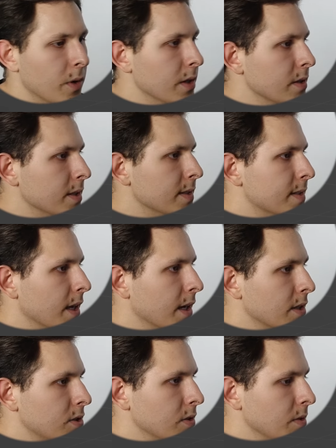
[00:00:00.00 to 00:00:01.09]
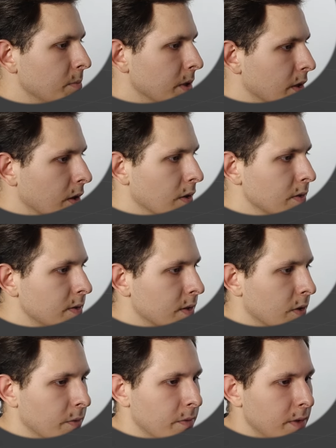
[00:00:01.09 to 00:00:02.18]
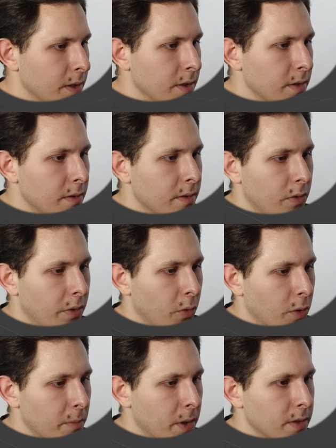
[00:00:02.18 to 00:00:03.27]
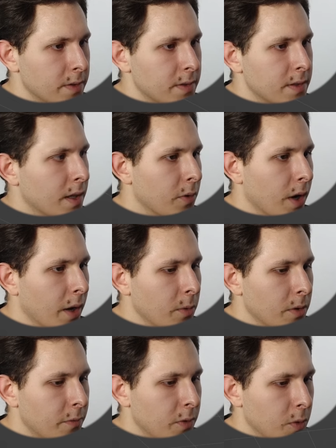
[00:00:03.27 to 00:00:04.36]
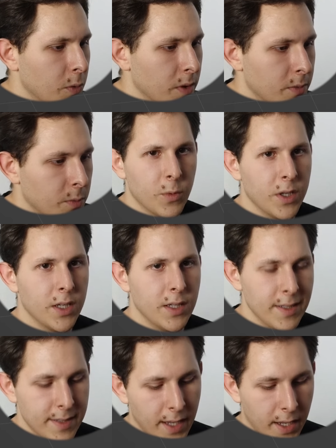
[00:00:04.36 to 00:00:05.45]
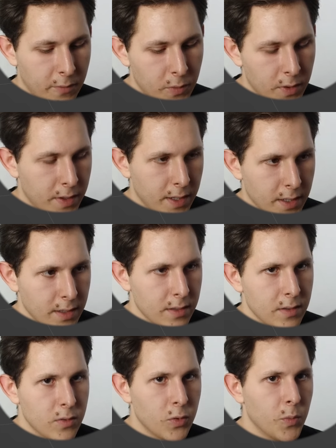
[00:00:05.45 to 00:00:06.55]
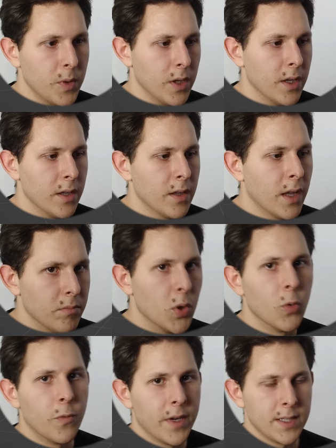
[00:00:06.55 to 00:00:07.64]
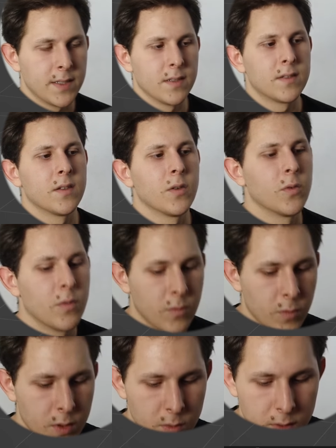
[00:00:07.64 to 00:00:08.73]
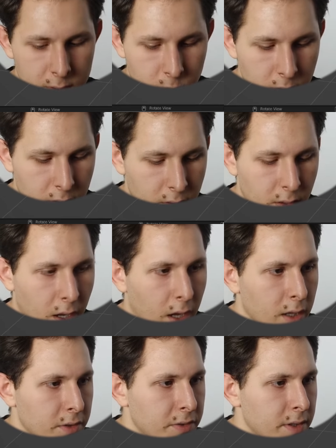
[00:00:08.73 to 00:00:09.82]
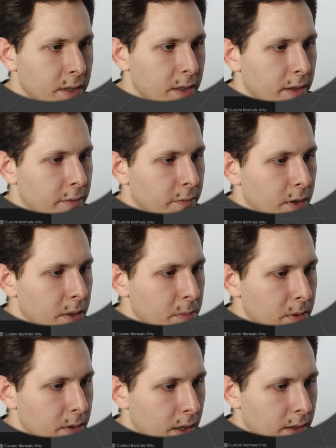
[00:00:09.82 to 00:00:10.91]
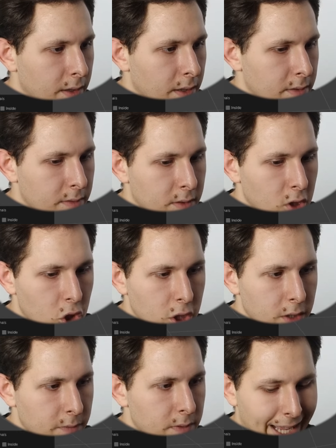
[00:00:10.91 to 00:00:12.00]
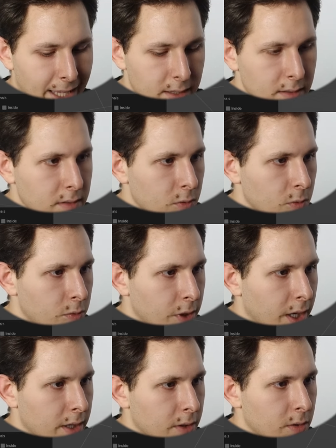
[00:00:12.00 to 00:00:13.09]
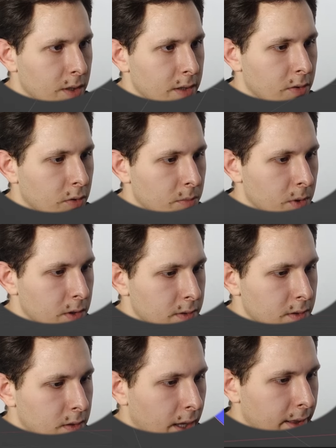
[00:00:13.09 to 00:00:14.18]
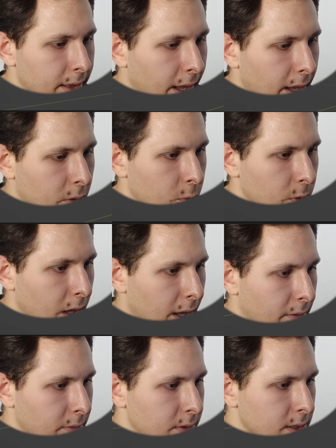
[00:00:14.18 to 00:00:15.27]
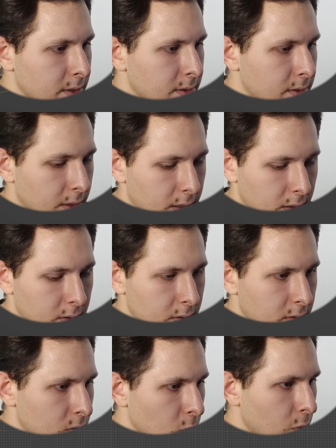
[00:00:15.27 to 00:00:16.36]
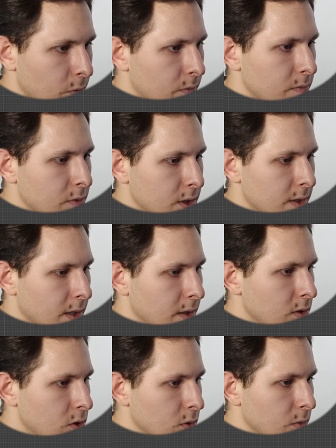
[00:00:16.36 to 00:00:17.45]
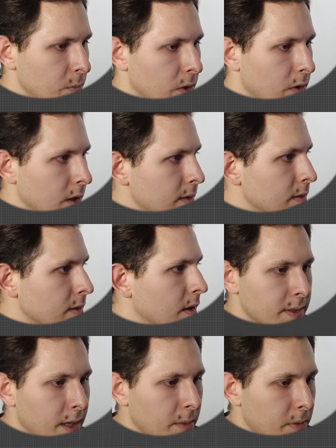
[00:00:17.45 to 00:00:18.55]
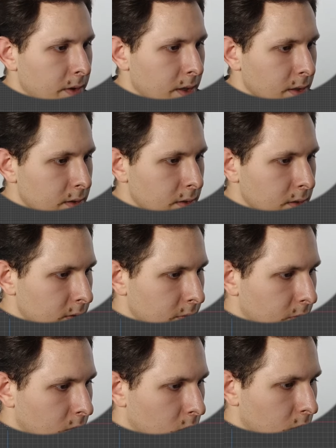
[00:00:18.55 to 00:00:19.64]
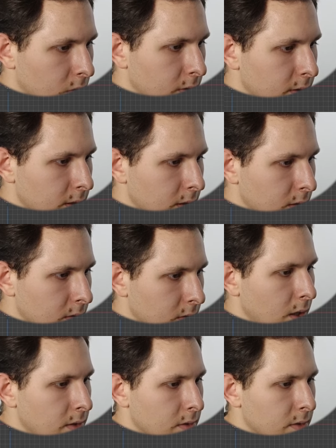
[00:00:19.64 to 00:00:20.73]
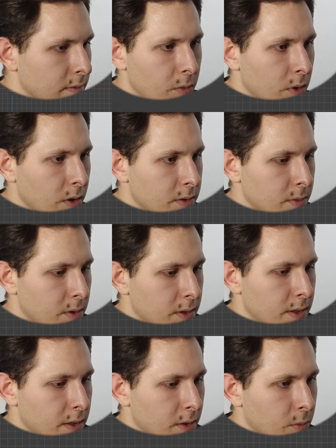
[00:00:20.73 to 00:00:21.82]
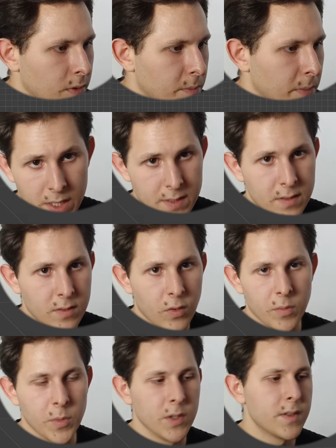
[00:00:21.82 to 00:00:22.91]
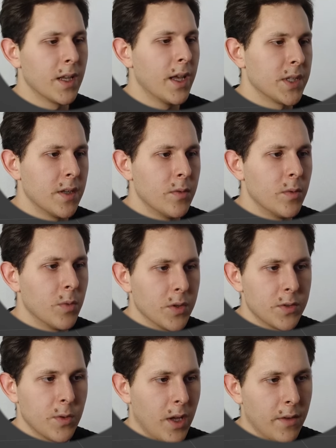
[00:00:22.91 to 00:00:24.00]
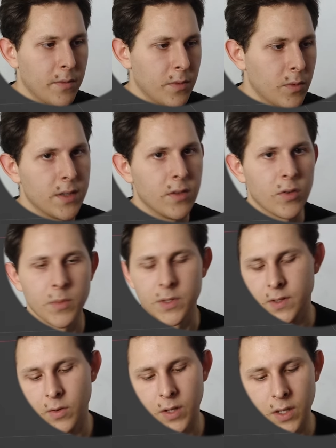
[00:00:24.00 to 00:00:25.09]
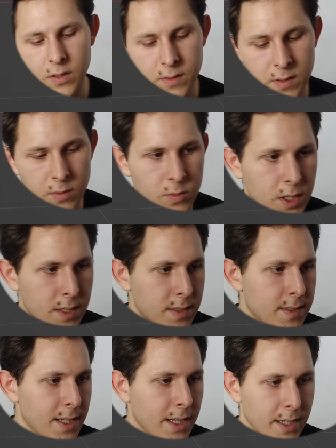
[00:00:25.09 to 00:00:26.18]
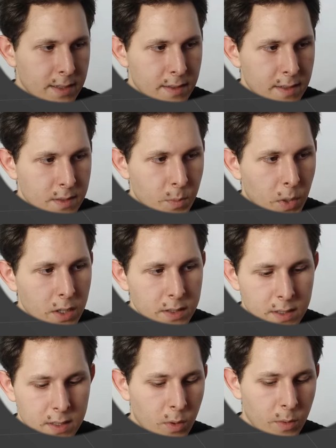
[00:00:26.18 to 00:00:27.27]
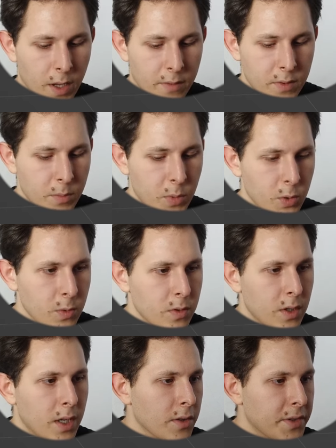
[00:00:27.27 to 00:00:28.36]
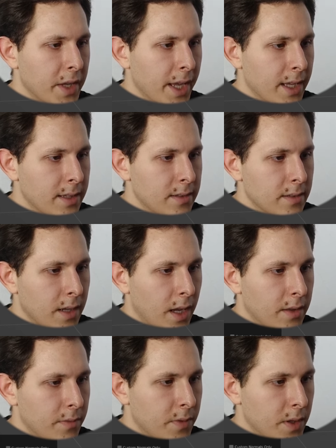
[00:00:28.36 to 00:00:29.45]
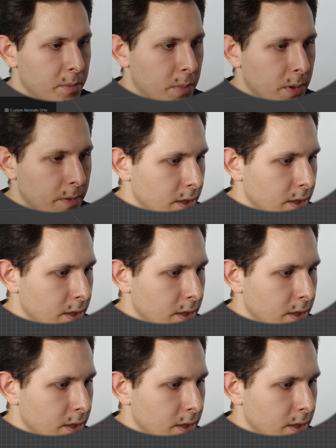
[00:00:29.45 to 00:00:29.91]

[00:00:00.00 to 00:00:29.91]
Well, it's actually because of the normals. For our fluid, we need everything to be blue faces. So we do this with Alt and flip and then Shift N to recalculate normals. And now we have this thing smooth, just like it should be, right? The same thing is for the inner. Here we also are dealing with messed normals, but here we want to have red normals going on. So just select this part where you have the blue, Alt N and flip.